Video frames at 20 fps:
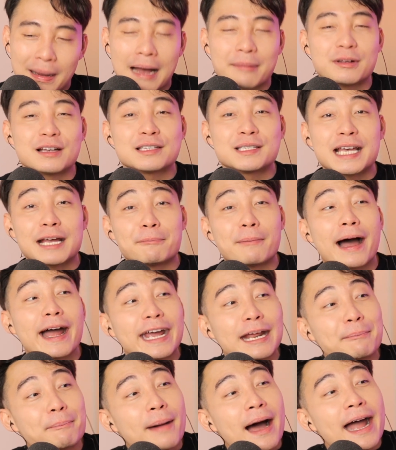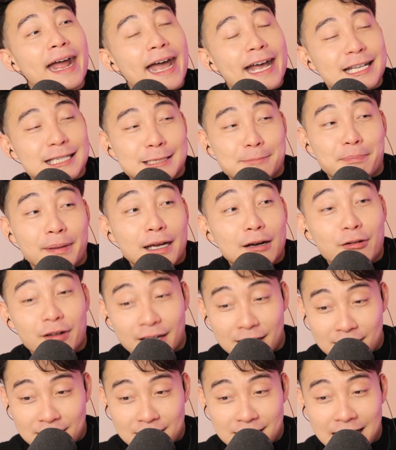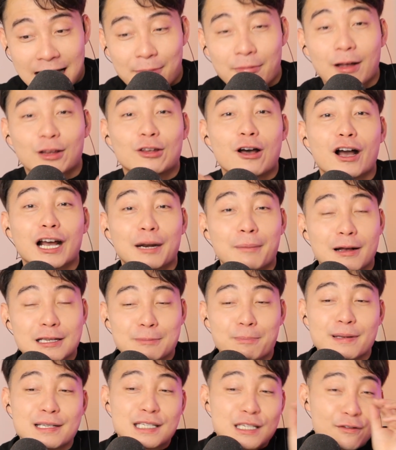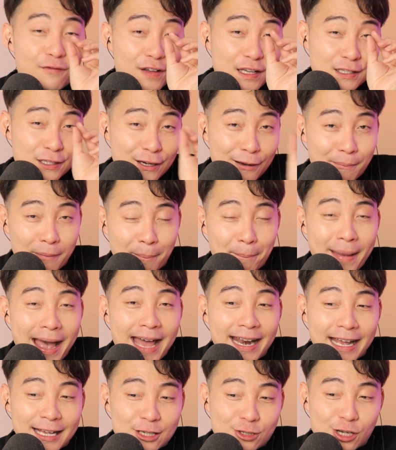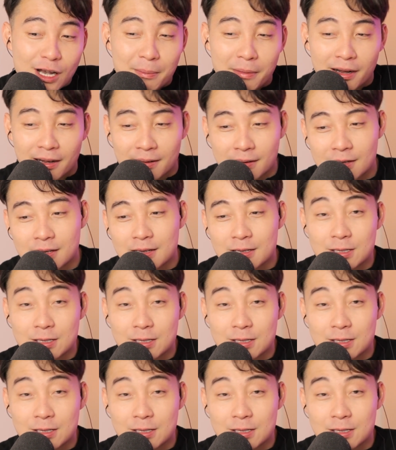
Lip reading: But I'm just saying, in my experience, and we are talking about specifics here, Matt and Gemma.